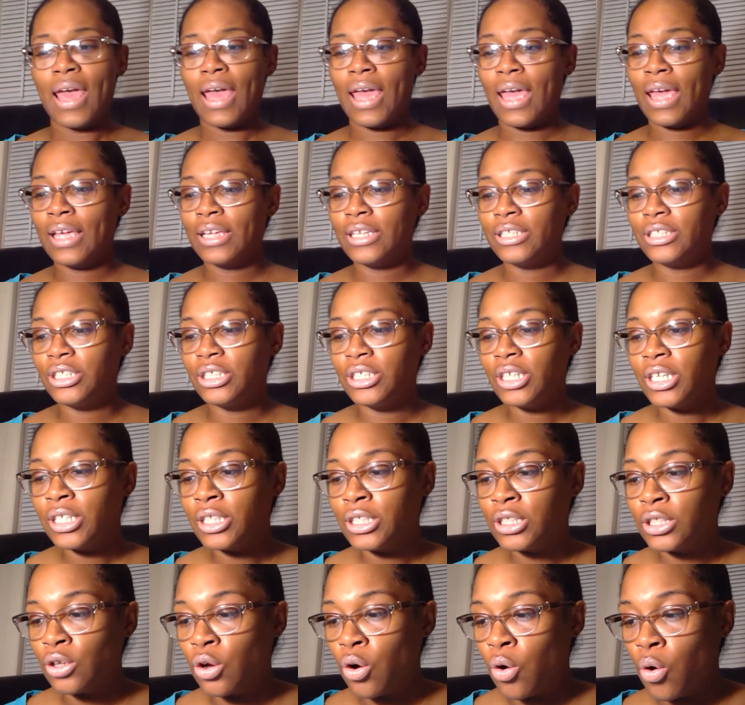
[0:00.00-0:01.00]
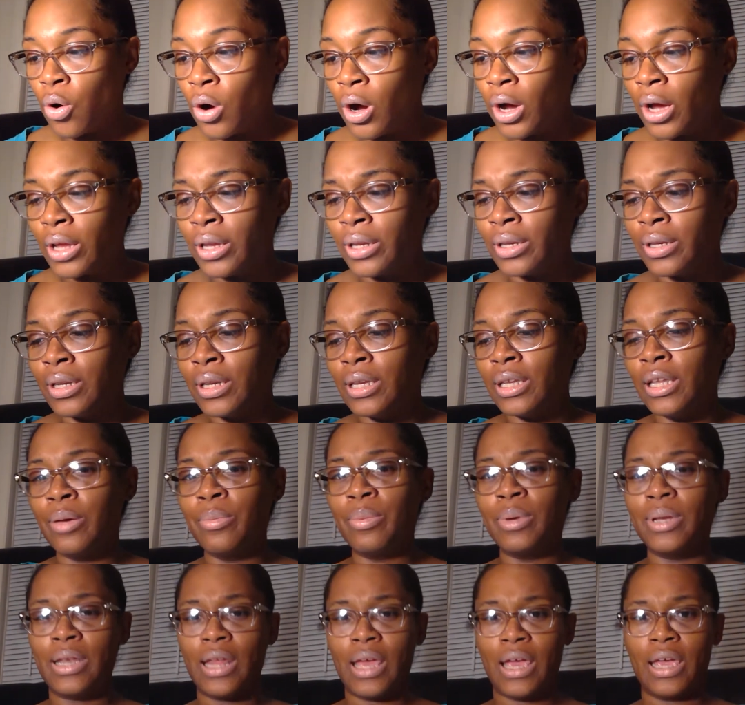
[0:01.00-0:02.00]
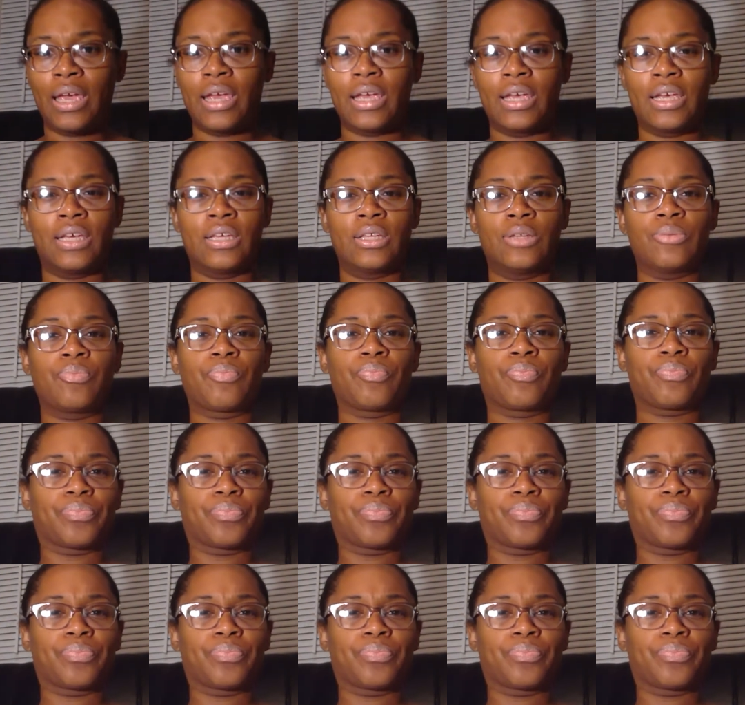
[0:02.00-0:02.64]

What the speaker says: And just on Lemonade,